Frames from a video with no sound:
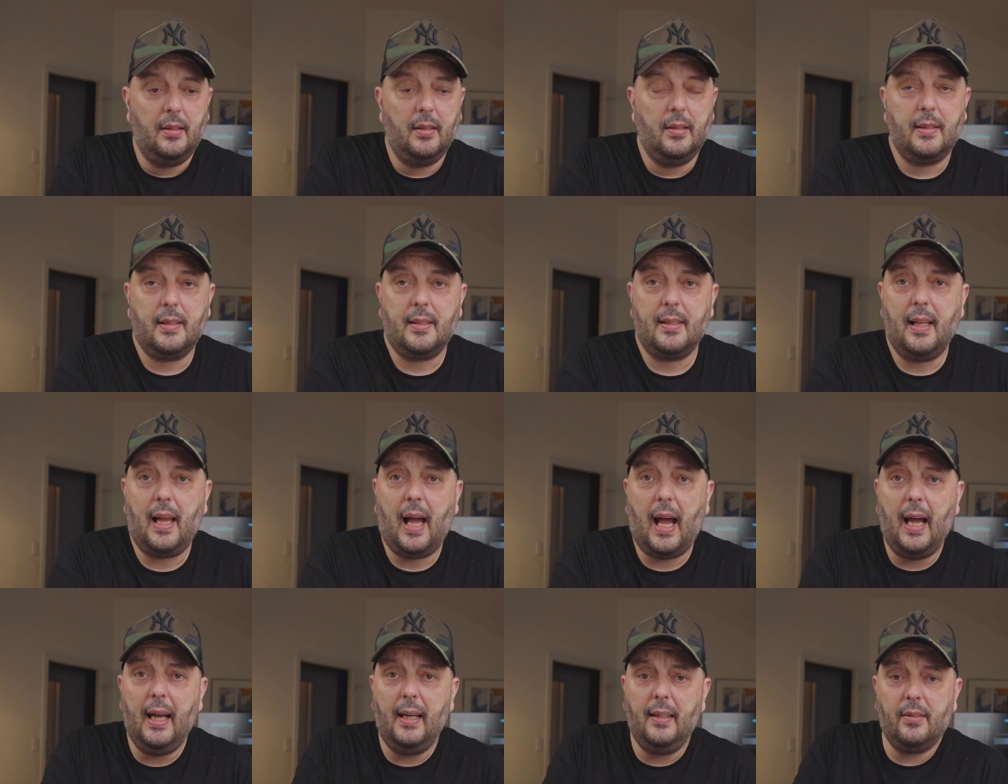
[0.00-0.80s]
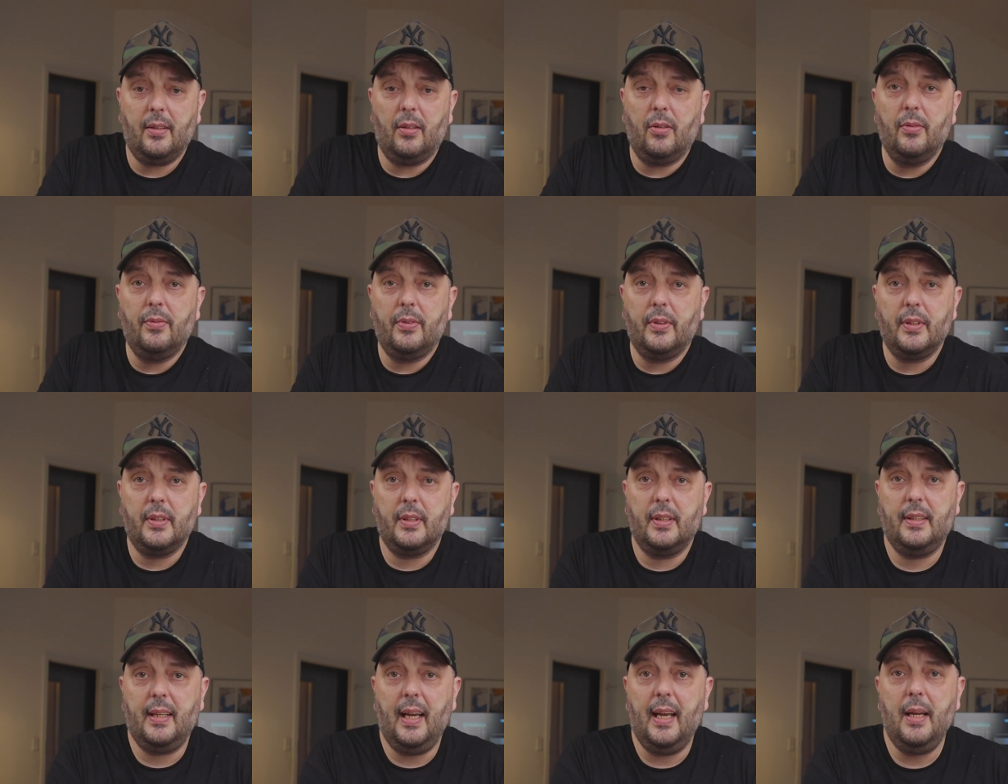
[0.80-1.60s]
slide over
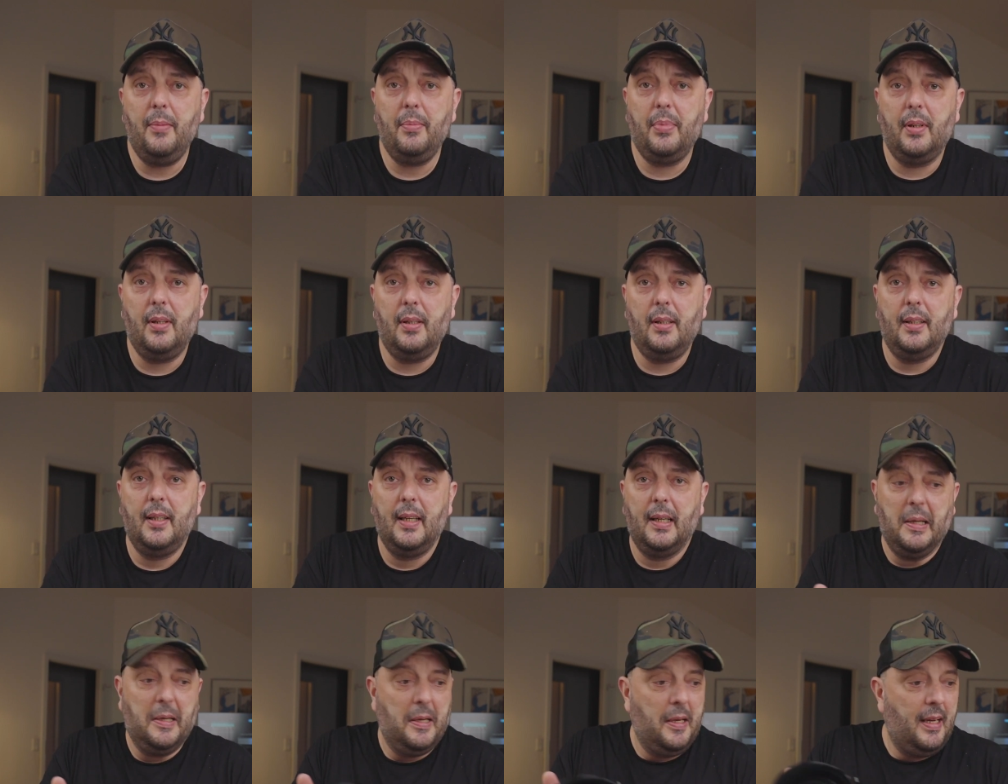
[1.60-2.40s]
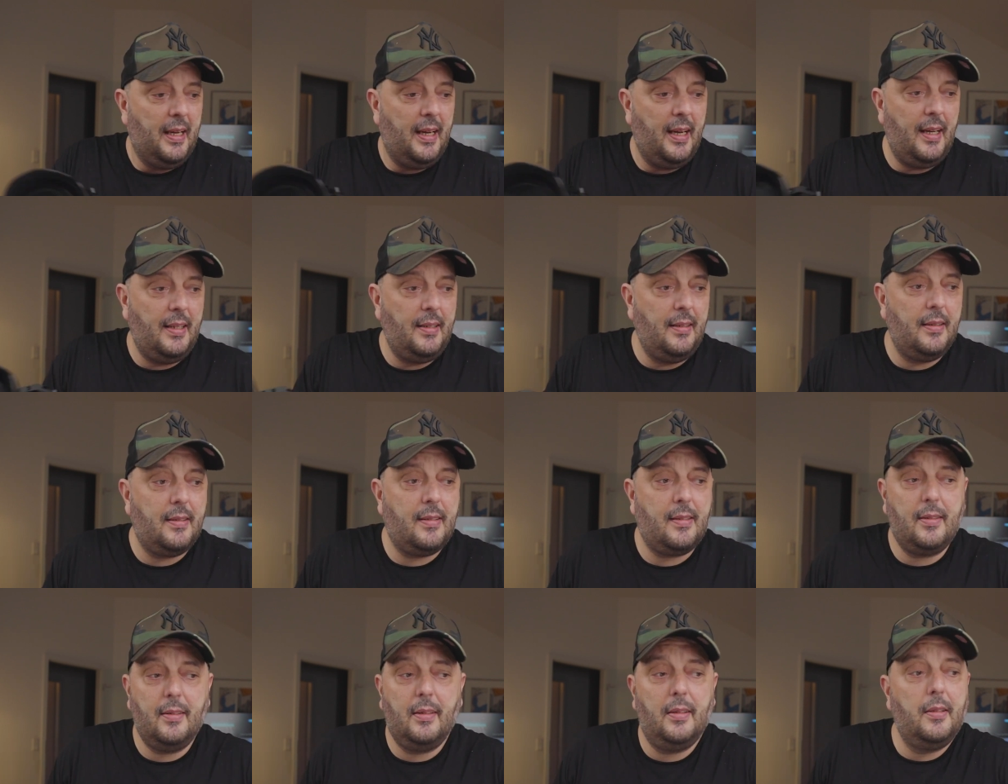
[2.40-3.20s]
the table, and
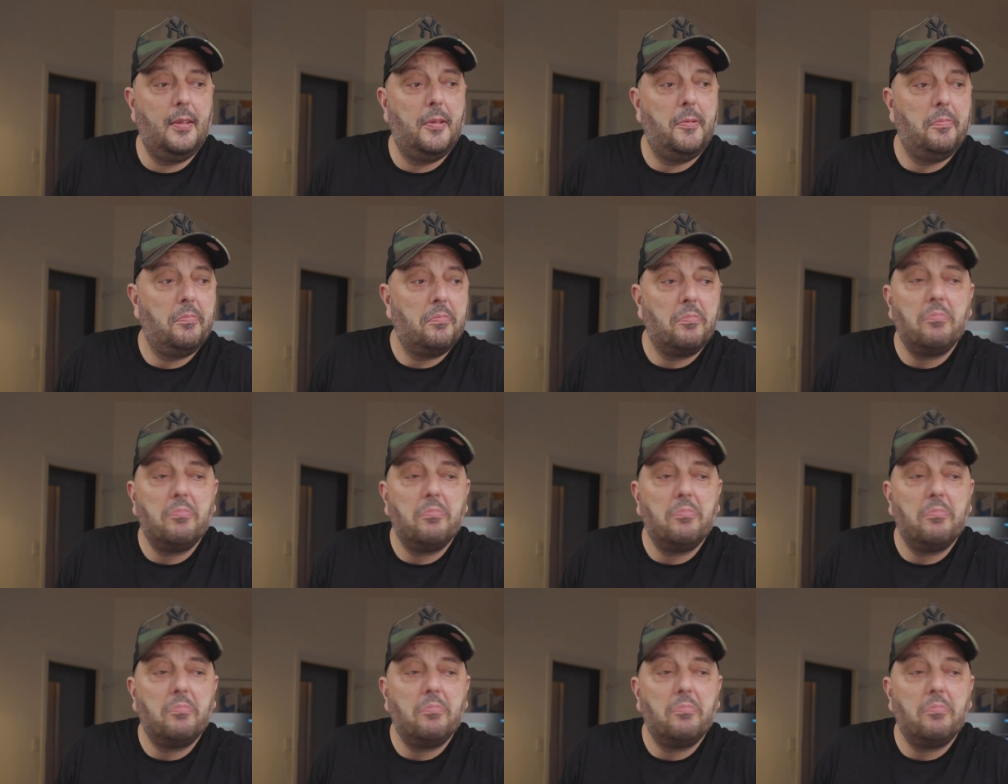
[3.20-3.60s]
it's a